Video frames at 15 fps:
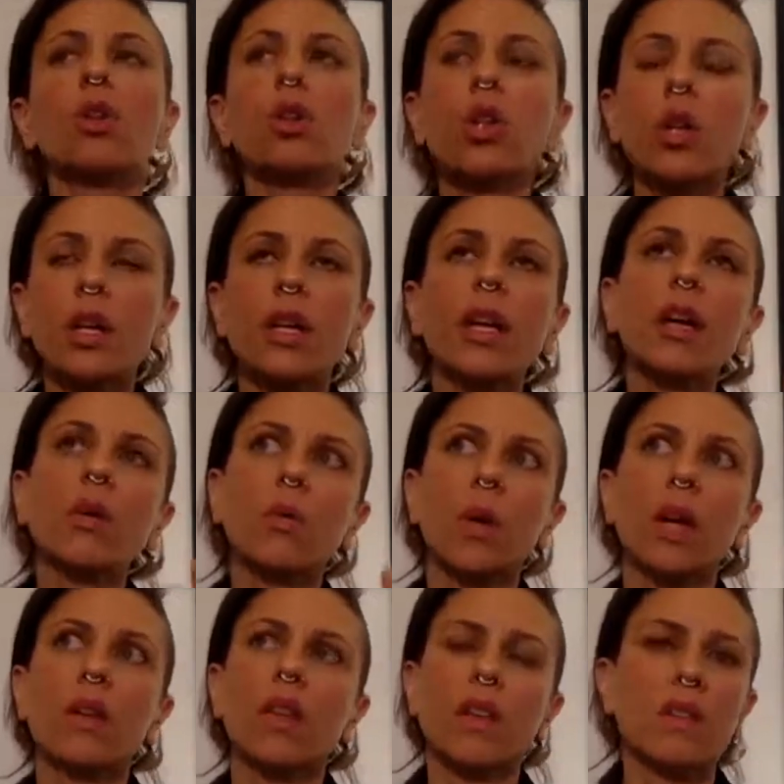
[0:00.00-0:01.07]
Look at
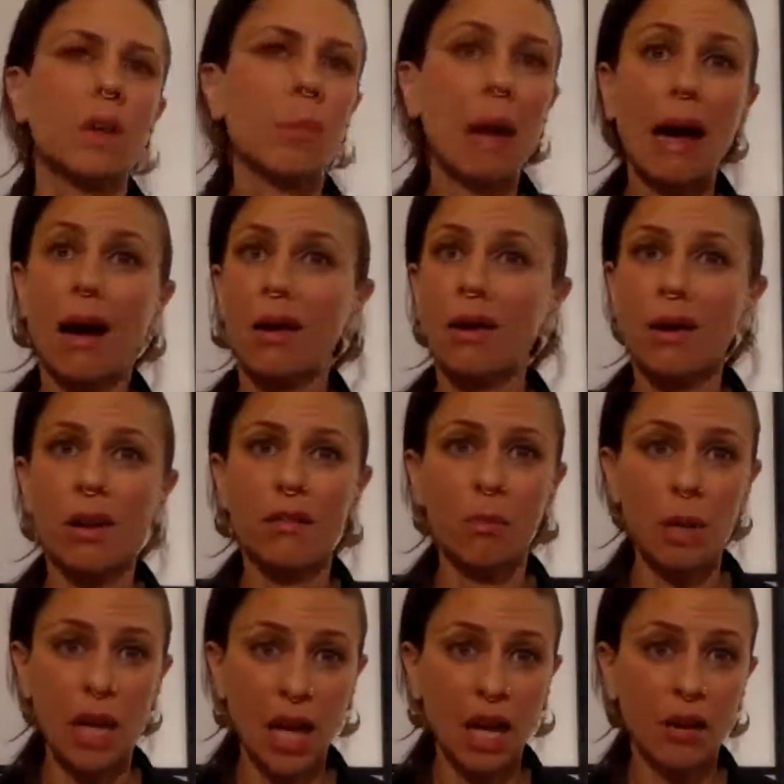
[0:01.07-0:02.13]
where that's a pattern
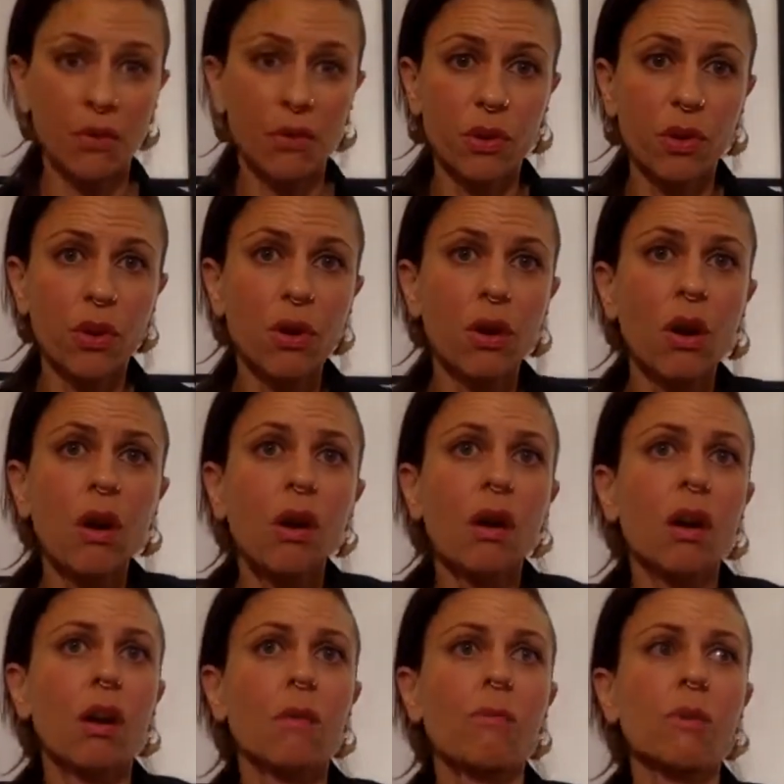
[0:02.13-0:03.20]
of behavior,
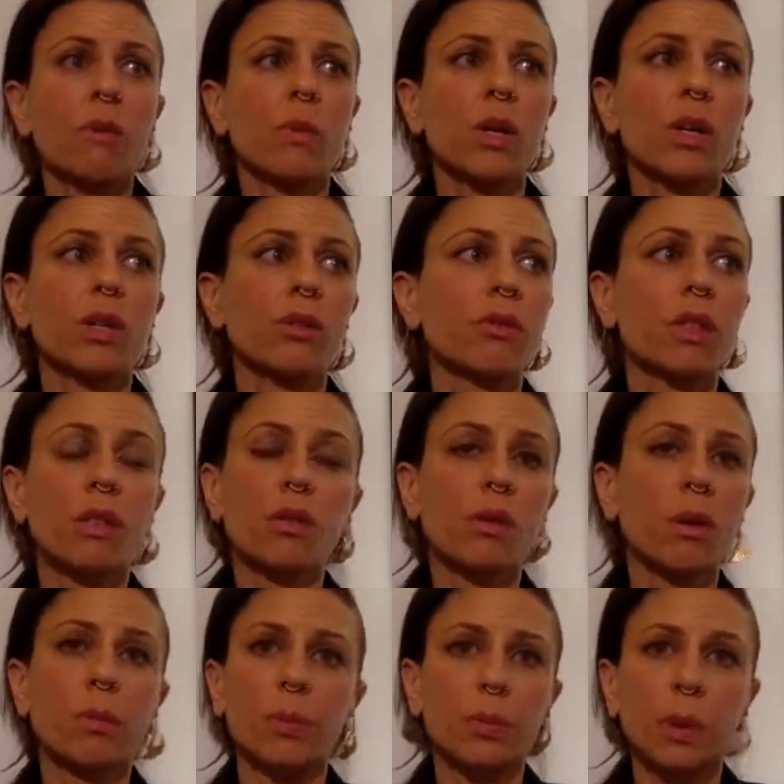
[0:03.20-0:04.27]
where you did
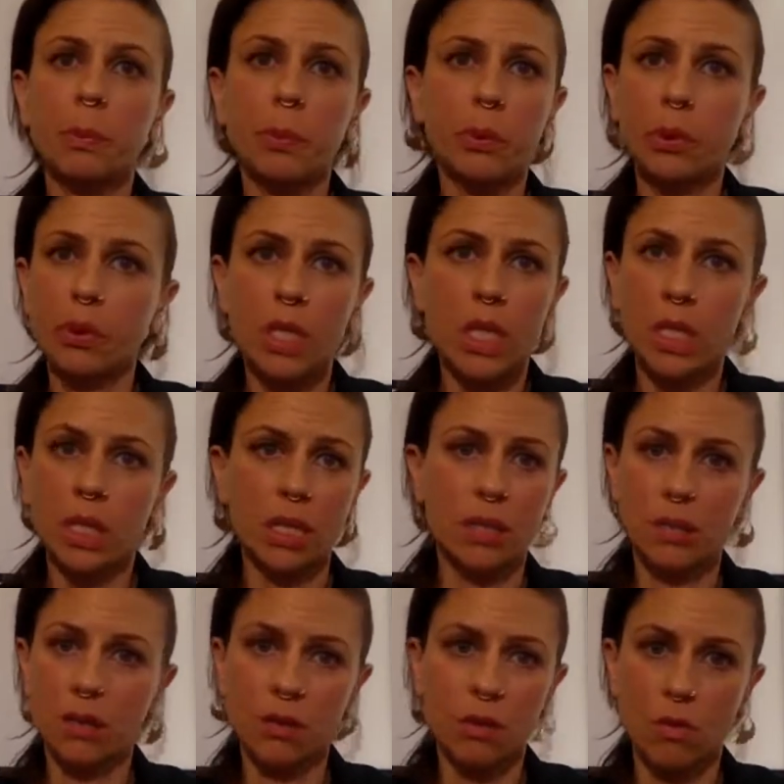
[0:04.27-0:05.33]
grow up with people who didn't
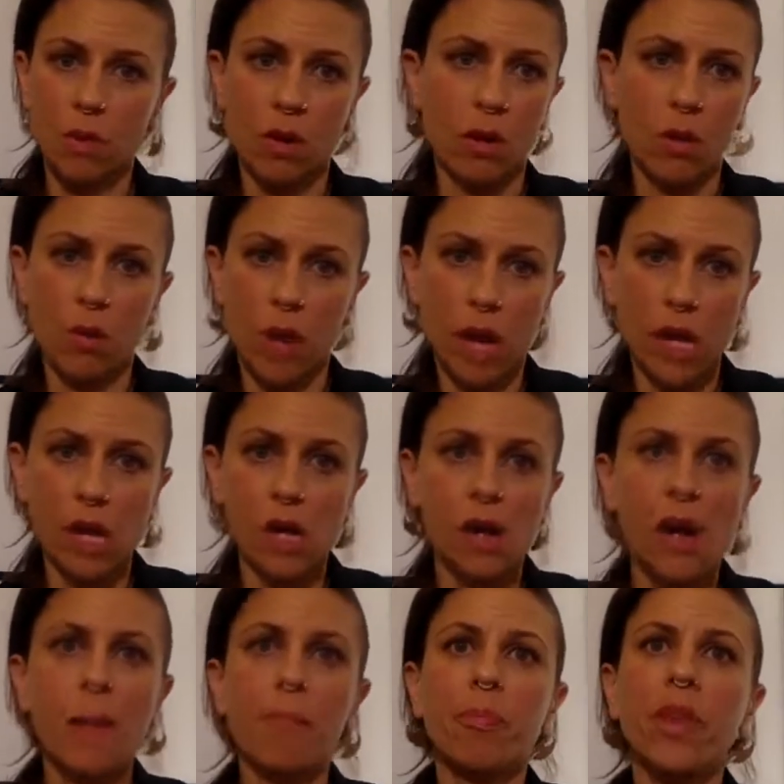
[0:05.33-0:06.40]
listen, who weren't
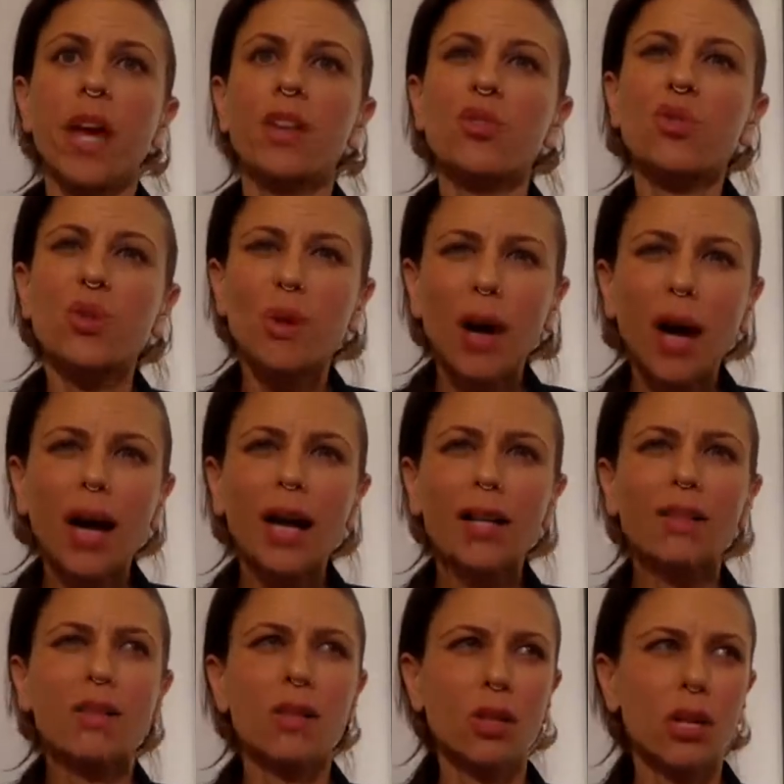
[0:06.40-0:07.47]
aware, and
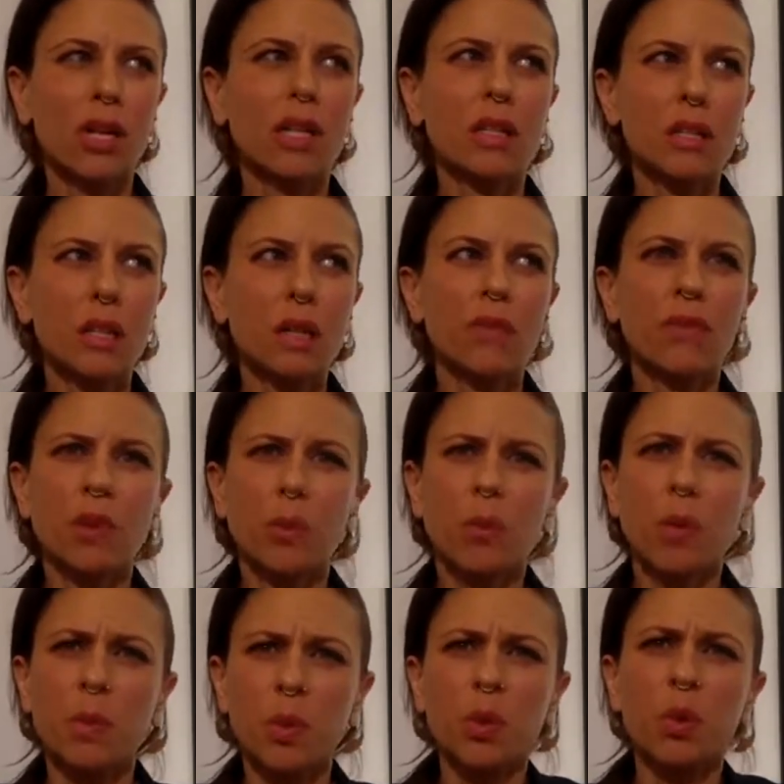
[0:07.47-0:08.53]
try to look and see if
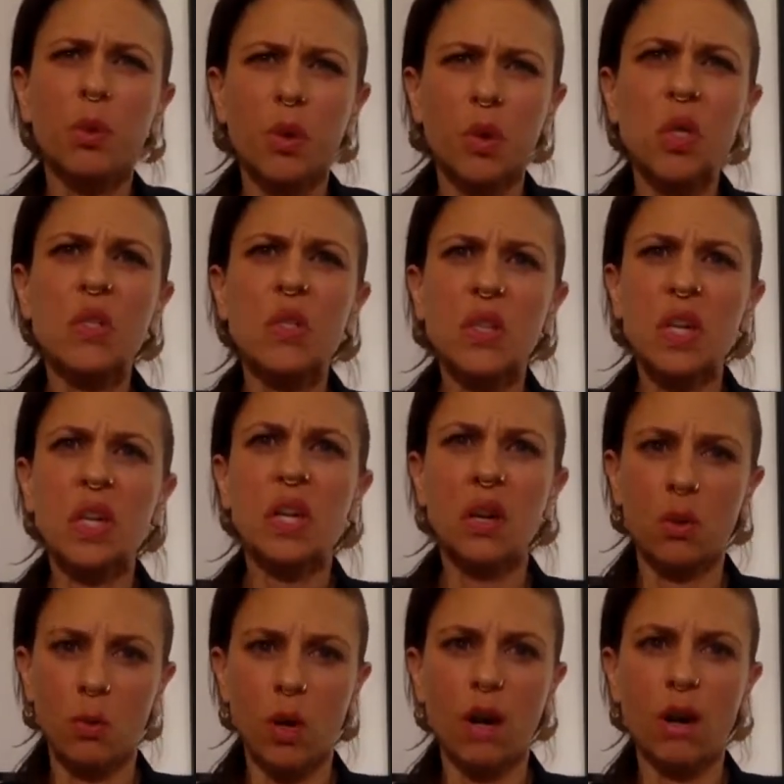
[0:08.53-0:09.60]
there are people who are listening
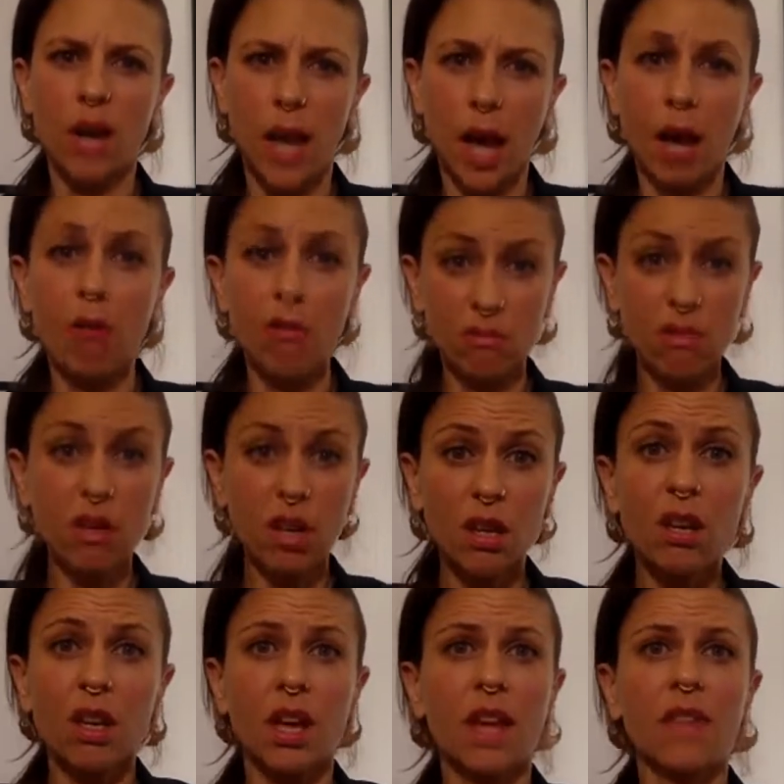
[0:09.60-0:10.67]
and aware now,
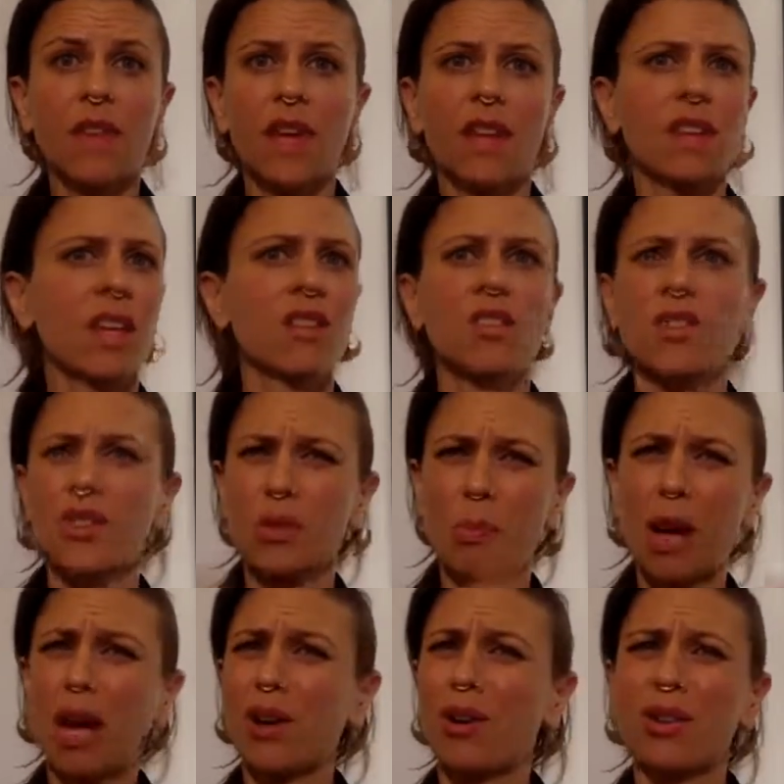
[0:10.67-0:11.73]
and that's just
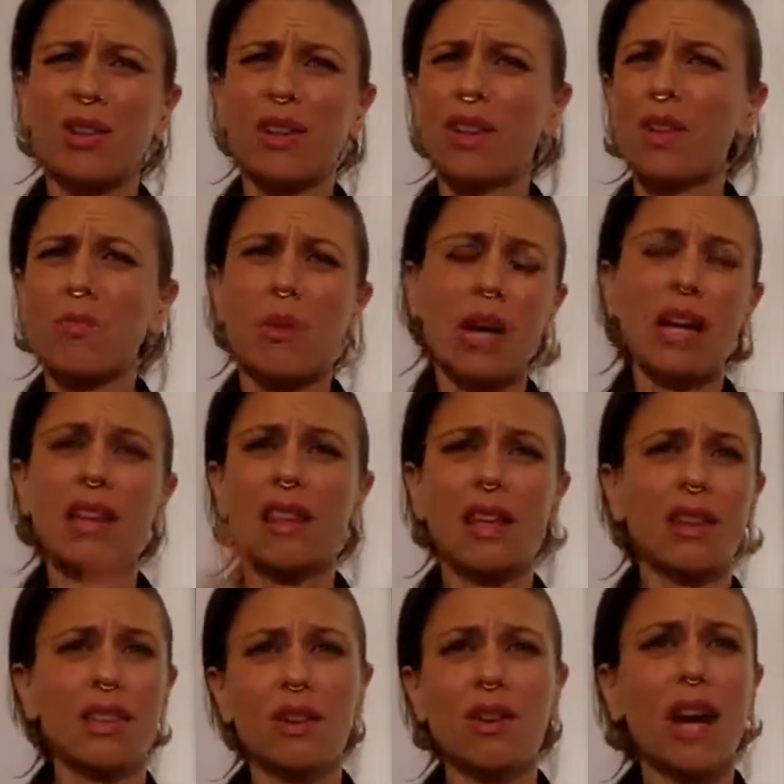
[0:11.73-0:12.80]
a pattern you need to break.
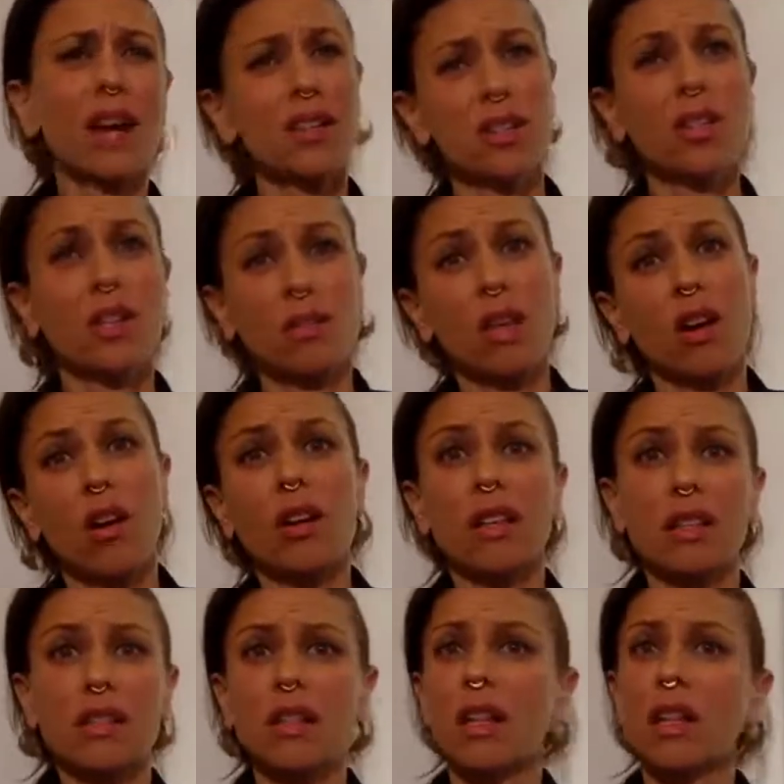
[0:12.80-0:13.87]
Like, they are
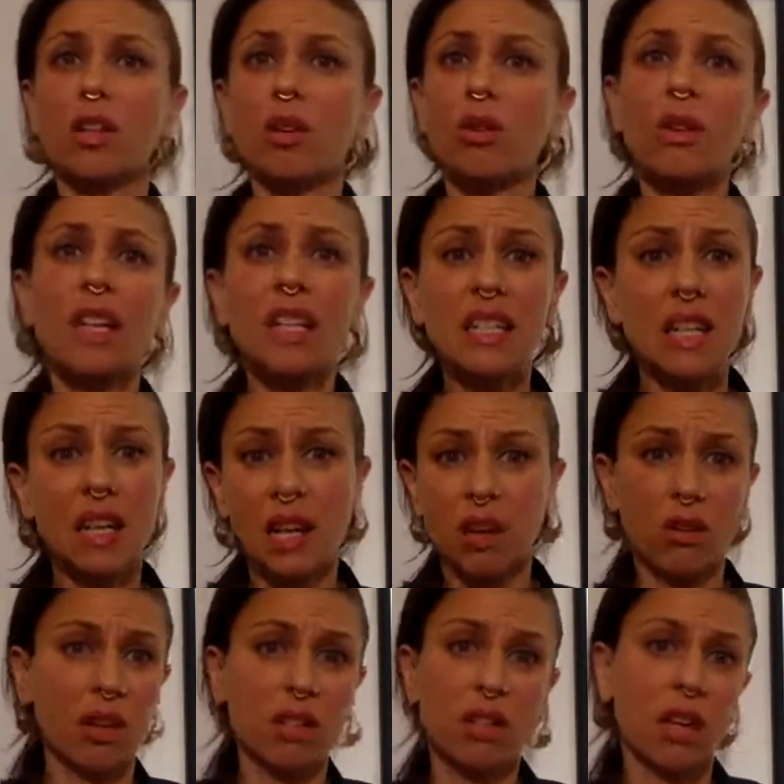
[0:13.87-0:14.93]
listening. You don't need to get
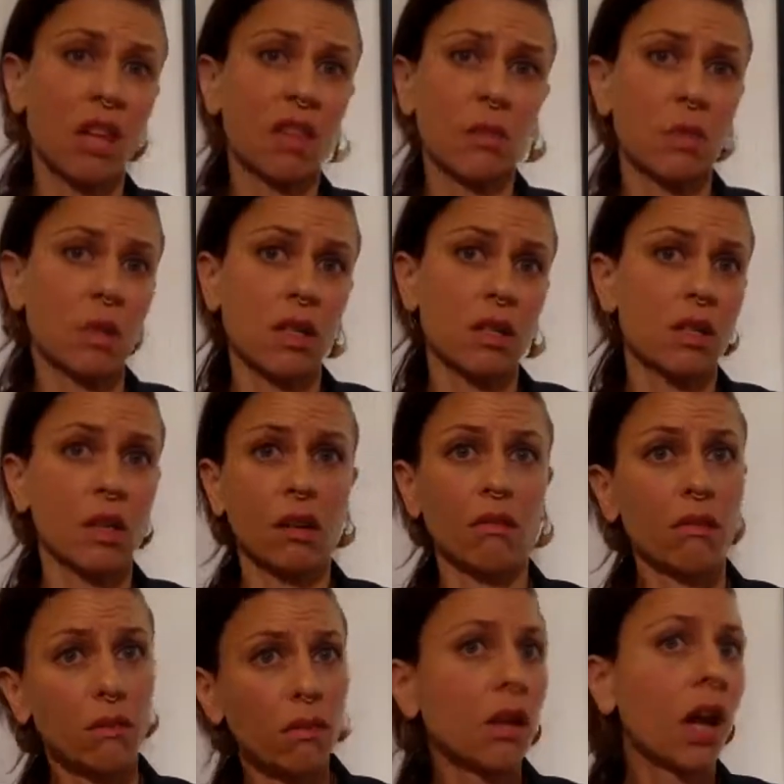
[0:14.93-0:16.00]
angry to get them to
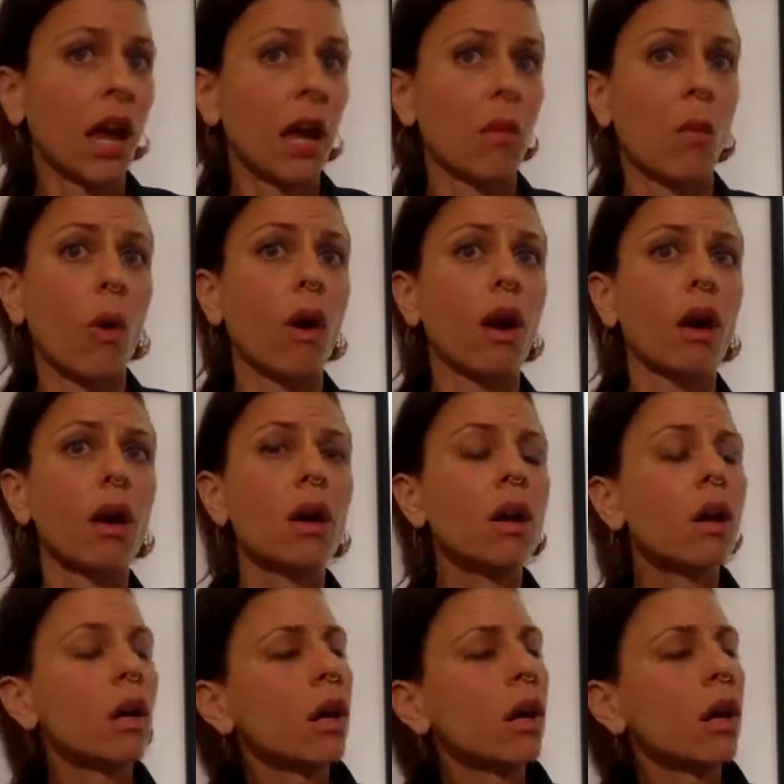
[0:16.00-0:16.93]
listen anymore.